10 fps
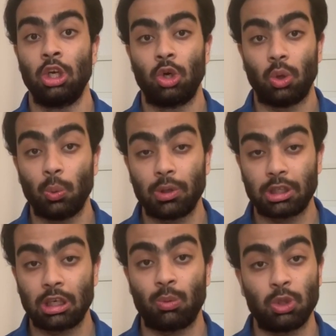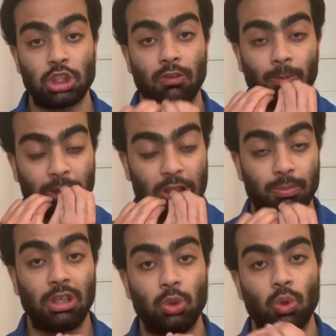Over there, whichever
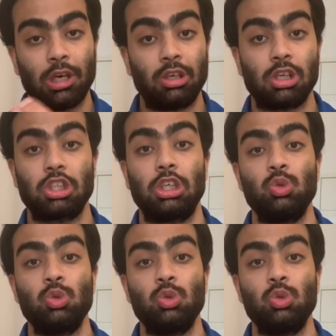placement you are interested,